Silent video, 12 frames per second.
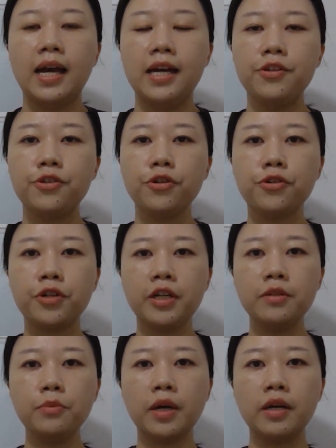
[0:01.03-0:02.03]
Hi
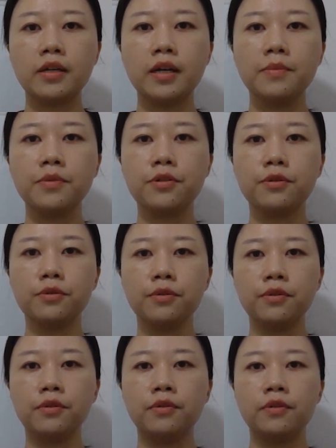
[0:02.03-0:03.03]
children, welcome
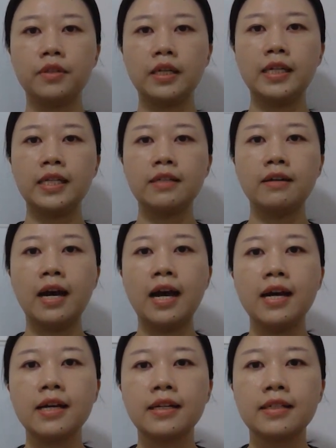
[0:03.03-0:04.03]
to the Little
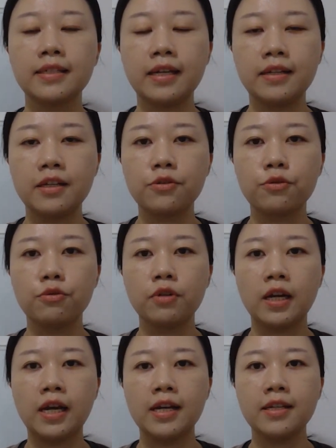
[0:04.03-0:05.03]
Ark Sunday School
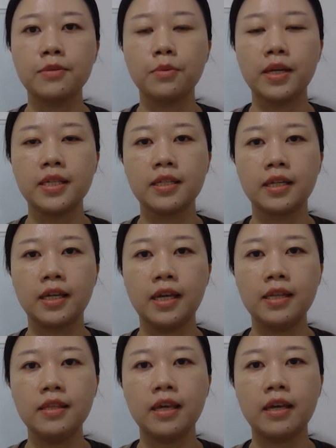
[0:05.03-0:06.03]
class once
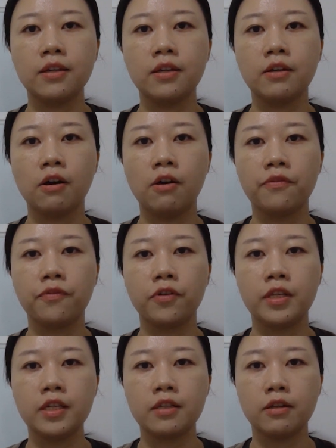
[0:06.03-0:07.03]
again. Thank God for
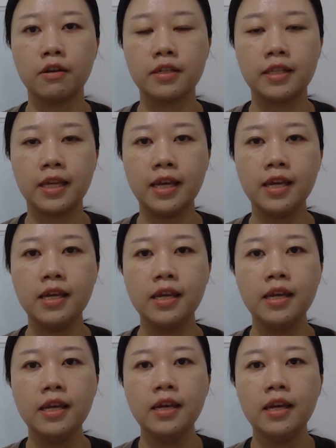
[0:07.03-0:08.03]
this Lord's Day.
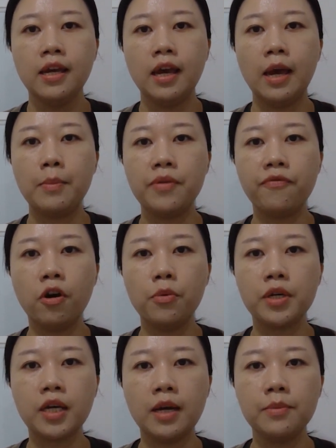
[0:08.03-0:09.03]
And before
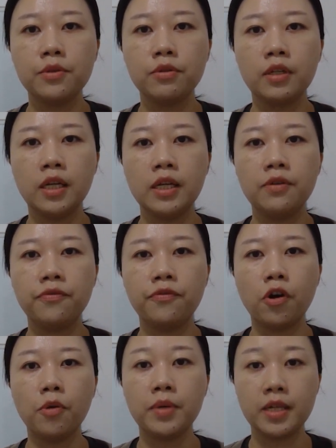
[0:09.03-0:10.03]
we come to learn
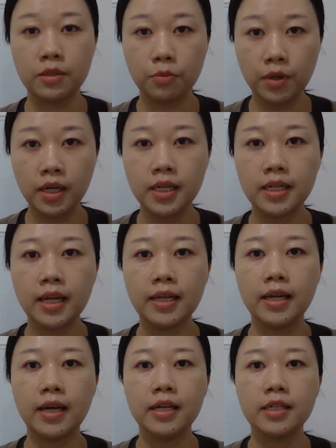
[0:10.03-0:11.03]
from His Word,
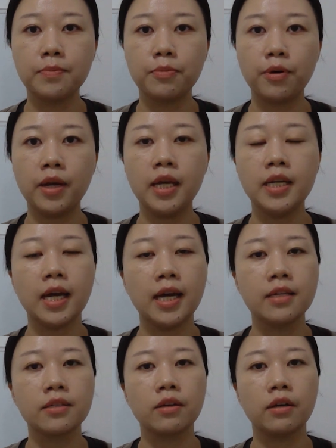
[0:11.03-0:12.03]
let us pray and
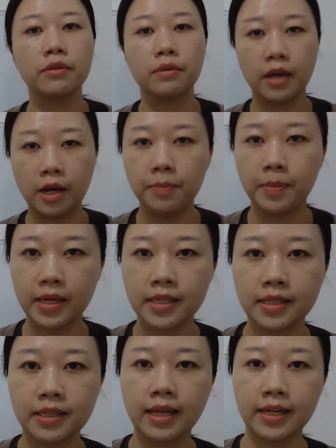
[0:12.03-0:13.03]
ask God to help
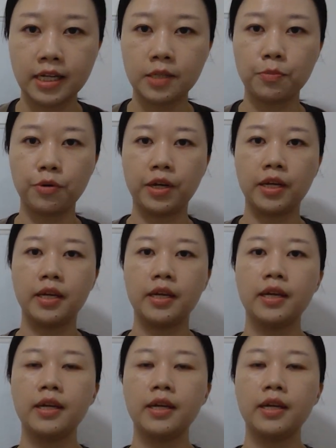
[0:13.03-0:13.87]
us. Let us pray.